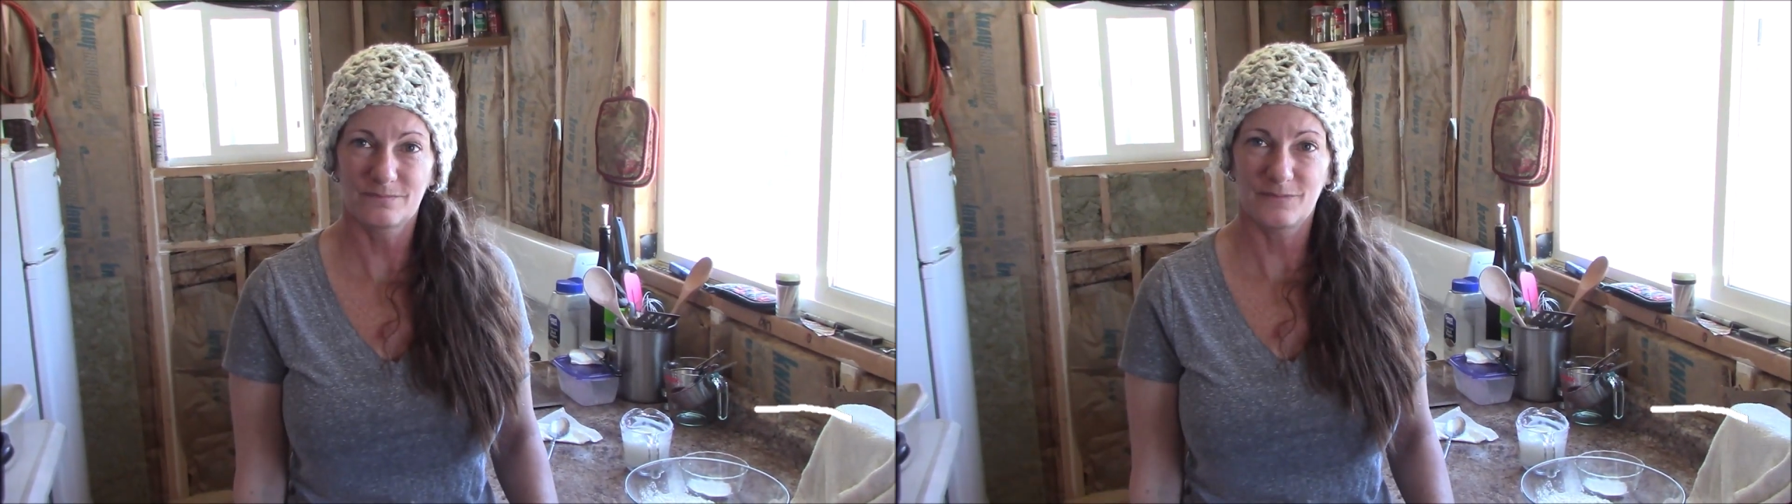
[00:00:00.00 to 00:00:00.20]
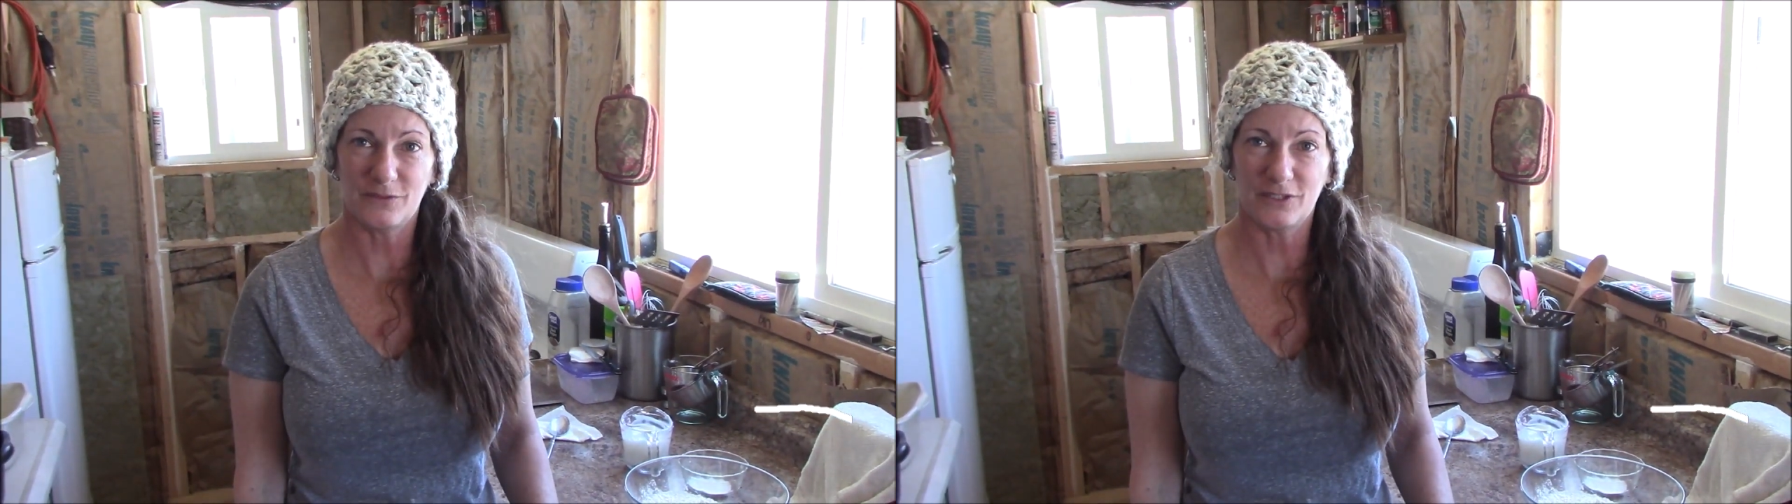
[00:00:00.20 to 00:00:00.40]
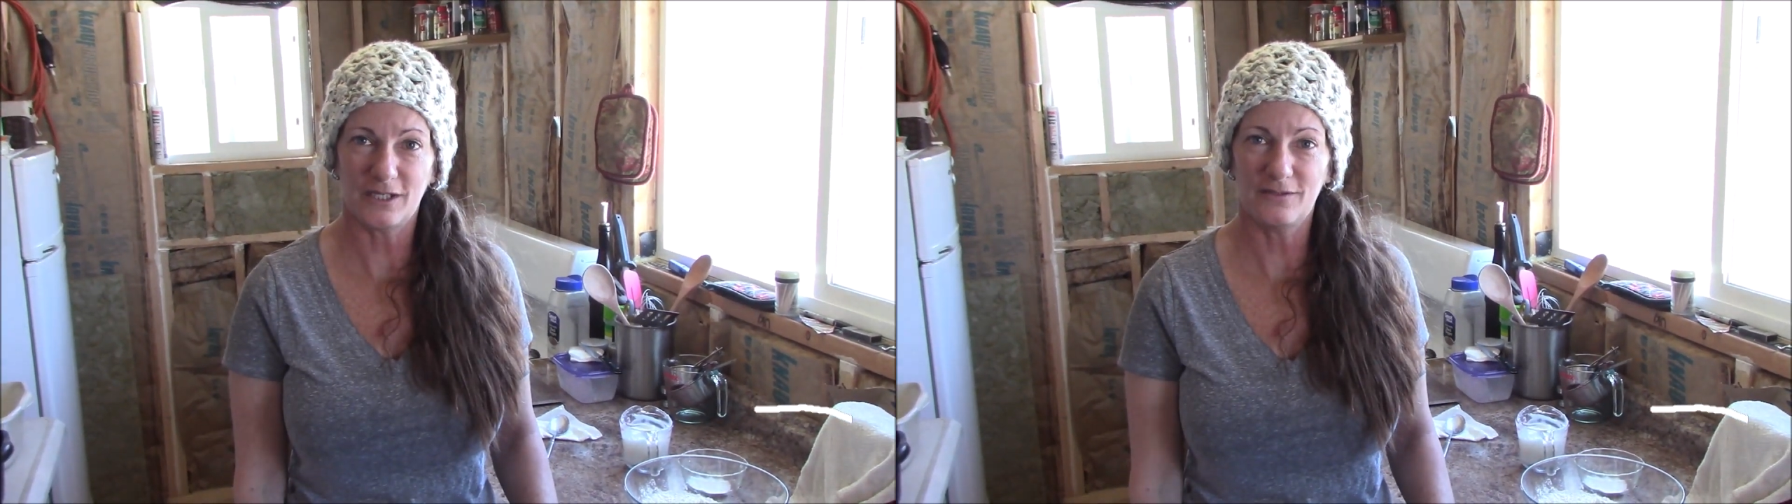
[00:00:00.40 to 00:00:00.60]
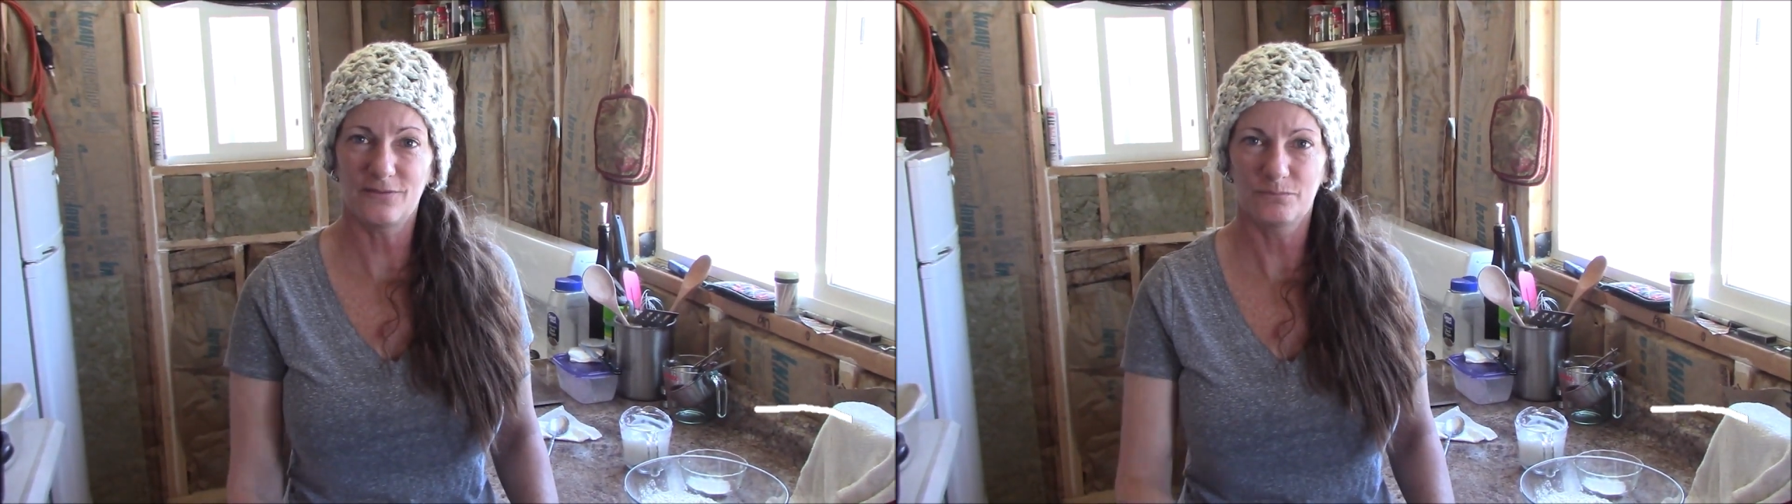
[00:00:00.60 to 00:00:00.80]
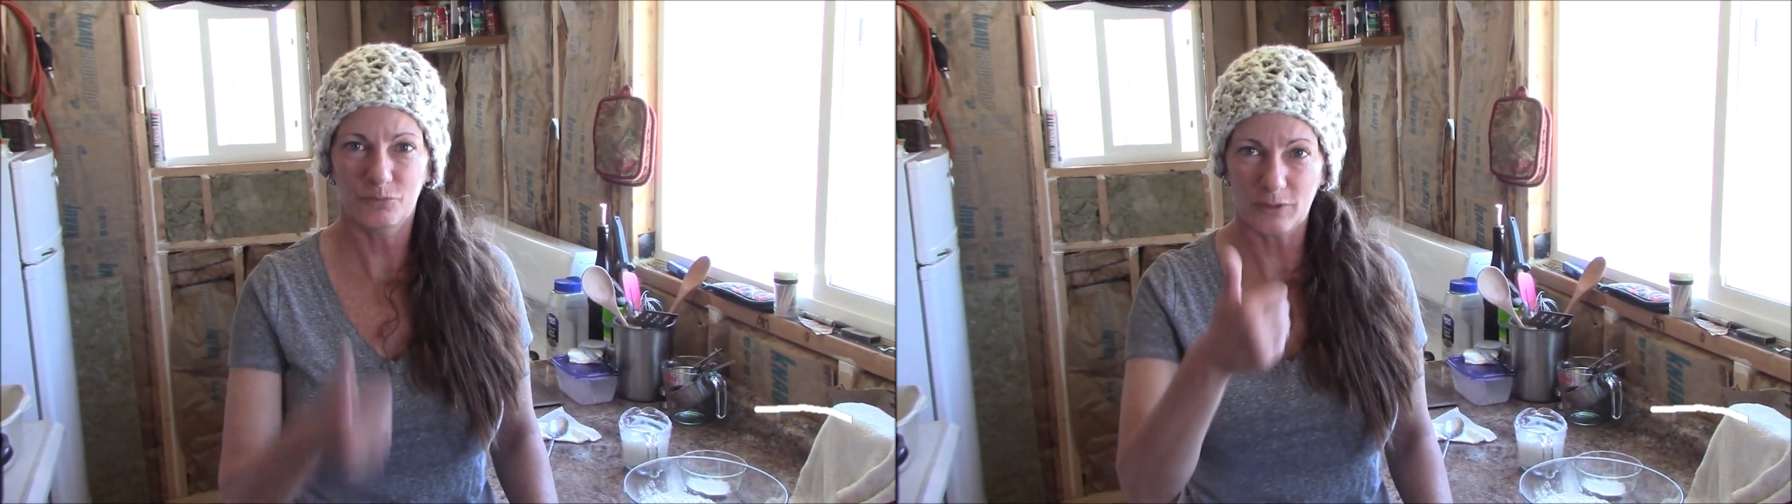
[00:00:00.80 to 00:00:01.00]
If it
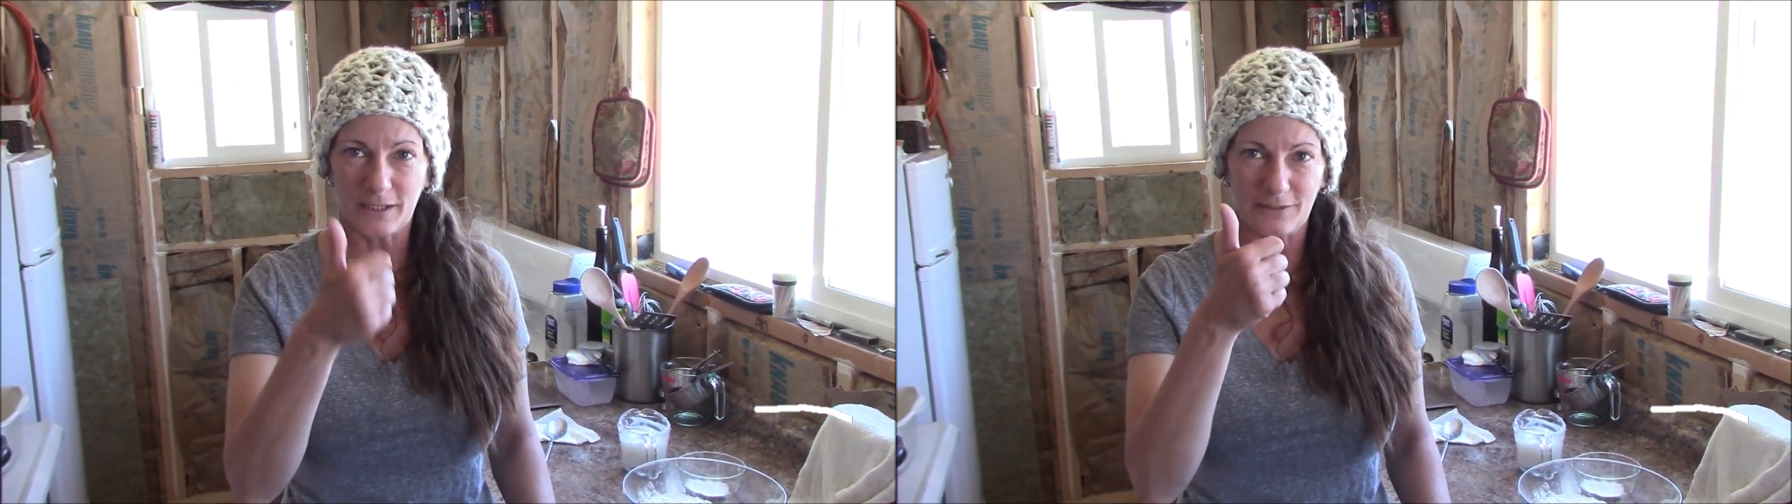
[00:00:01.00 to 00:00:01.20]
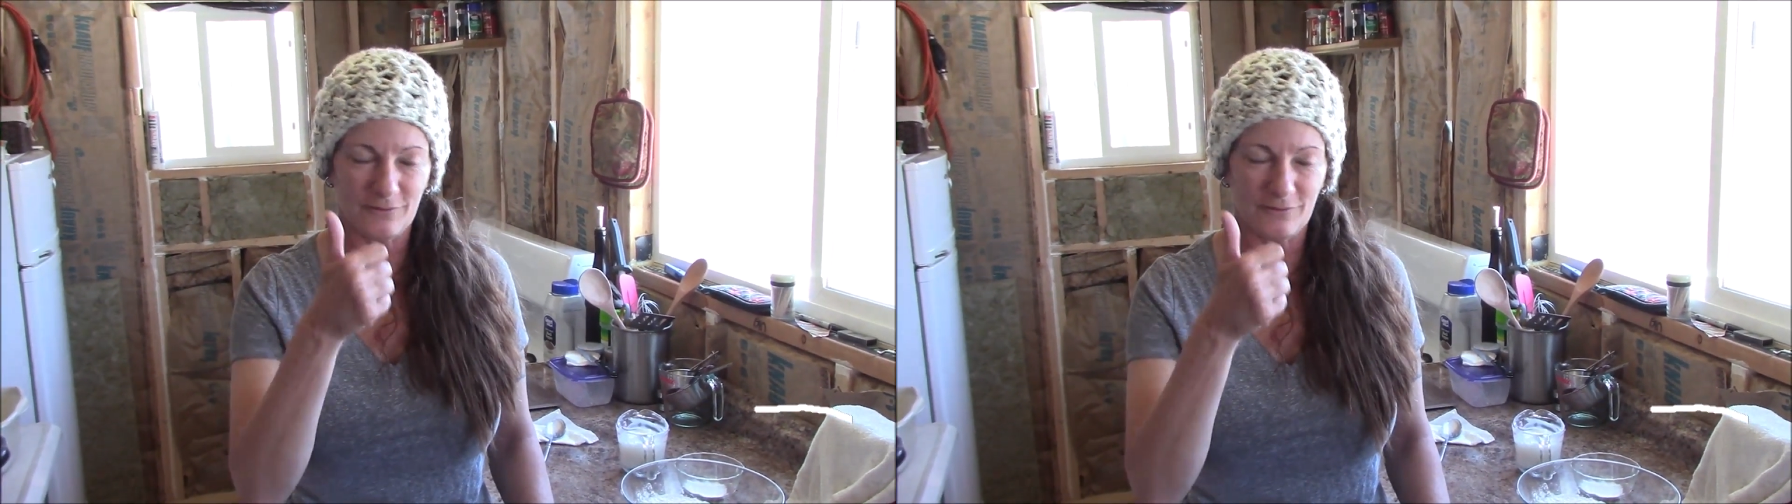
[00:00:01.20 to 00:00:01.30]
does, great.